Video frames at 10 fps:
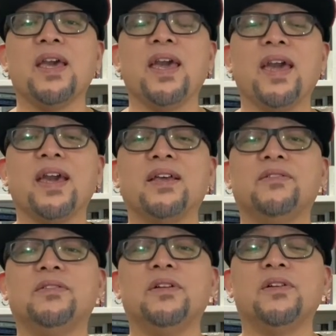and
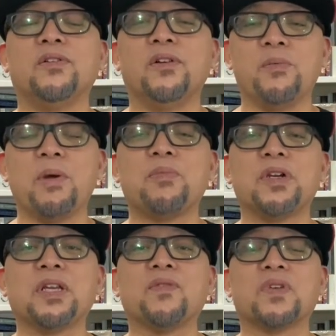remember
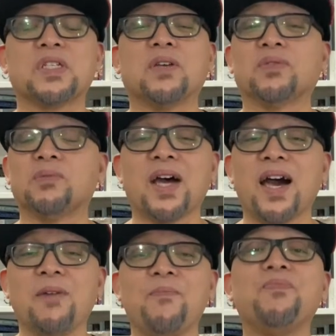to give yourself some
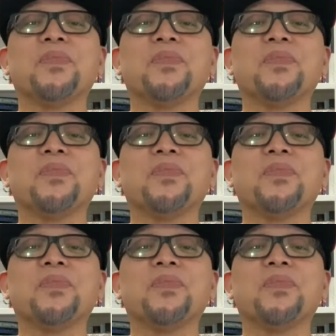time,